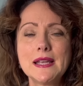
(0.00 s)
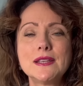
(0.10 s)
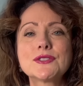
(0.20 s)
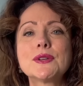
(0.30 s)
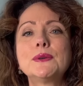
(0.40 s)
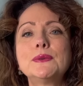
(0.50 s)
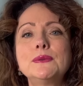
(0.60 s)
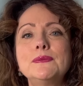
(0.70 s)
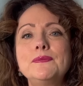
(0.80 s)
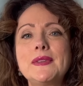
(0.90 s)

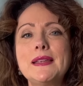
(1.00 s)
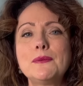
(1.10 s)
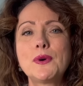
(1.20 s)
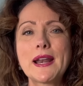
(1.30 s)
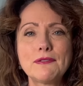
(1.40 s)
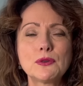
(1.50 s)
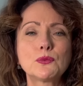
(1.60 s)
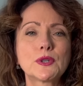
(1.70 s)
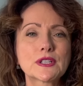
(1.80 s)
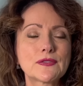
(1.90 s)
So, whatever
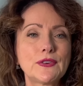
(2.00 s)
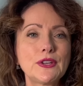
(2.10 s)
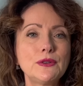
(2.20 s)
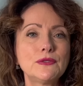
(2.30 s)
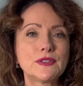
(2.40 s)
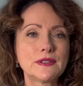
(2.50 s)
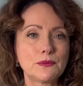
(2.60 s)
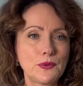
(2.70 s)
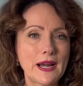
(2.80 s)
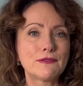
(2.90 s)
works for you for
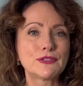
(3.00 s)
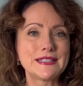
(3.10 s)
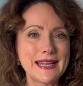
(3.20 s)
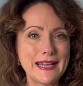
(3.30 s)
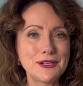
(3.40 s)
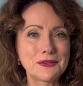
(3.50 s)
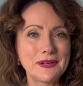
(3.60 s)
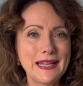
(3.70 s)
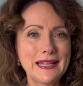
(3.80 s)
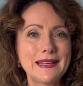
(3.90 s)
whatever day you're
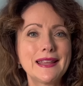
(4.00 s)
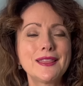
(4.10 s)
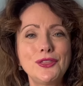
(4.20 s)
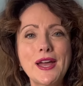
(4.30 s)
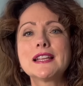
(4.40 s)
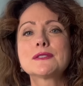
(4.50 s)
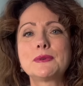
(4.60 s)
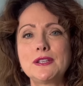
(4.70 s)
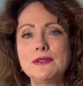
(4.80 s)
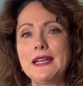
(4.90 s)
in, that's
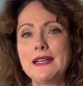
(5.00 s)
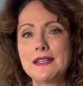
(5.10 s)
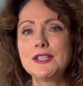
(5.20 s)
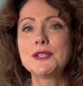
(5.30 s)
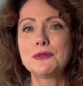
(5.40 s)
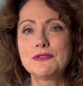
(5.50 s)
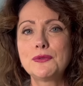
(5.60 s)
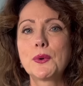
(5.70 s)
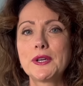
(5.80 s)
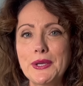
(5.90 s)
what you need to do
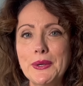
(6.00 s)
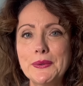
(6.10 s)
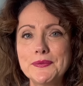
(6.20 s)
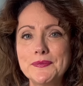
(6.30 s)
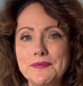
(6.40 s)
for you.